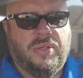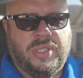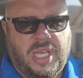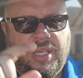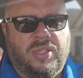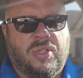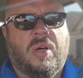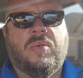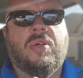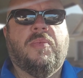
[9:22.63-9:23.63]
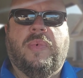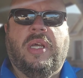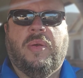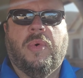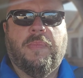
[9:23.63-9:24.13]
You set your zone up
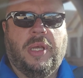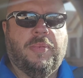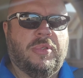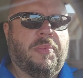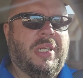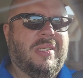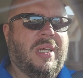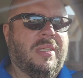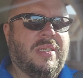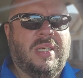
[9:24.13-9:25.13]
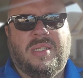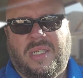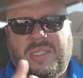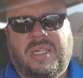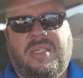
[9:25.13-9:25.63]
where you want people to be detected, and
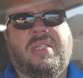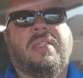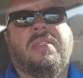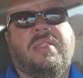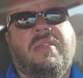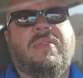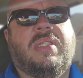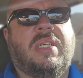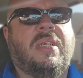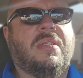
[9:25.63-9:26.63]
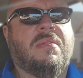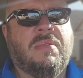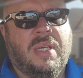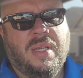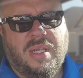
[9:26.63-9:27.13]
you set your sensitivity, and
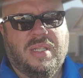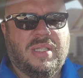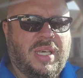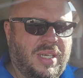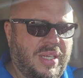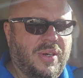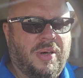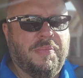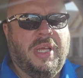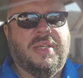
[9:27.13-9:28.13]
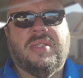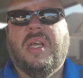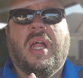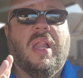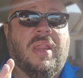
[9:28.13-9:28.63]
they're hit or miss.
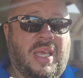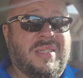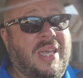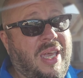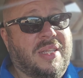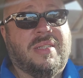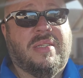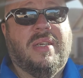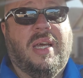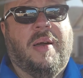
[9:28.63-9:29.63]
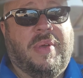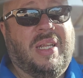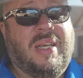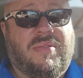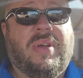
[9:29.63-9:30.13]
This hits. I
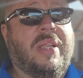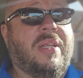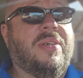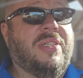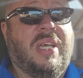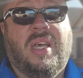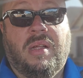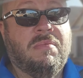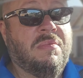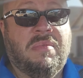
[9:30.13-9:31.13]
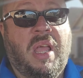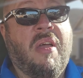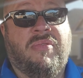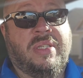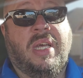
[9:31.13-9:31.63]
mean, it really does hit
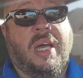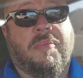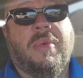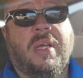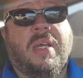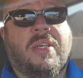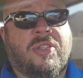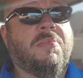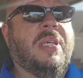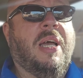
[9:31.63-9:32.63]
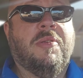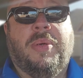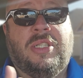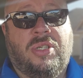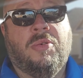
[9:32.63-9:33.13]
every time. Sometimes a
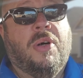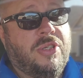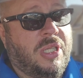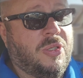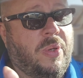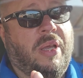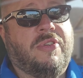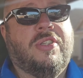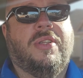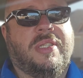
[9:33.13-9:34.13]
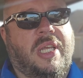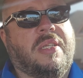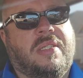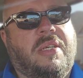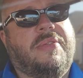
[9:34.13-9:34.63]
bit too much, and that's why you have to turn the
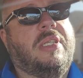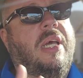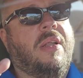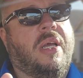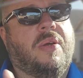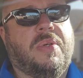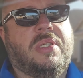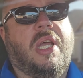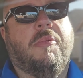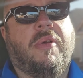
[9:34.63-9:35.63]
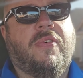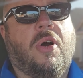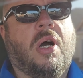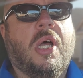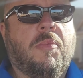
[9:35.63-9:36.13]
sensitivity down, like I was saying
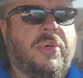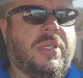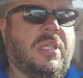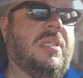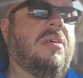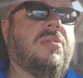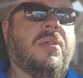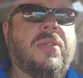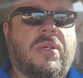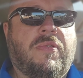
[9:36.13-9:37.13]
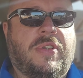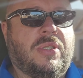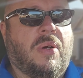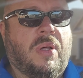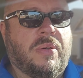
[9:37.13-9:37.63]
before. But the detection on the Eufy
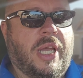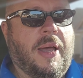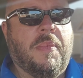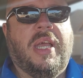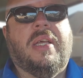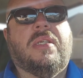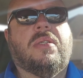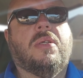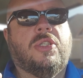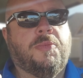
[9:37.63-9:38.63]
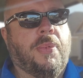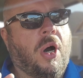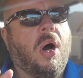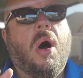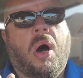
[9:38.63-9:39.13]
Solocam is
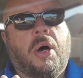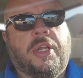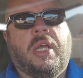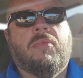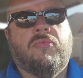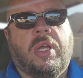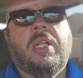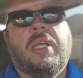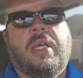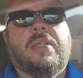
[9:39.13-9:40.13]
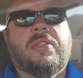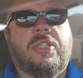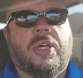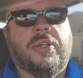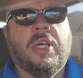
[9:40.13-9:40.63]
spot on. It really is
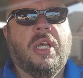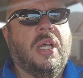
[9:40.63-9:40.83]
good.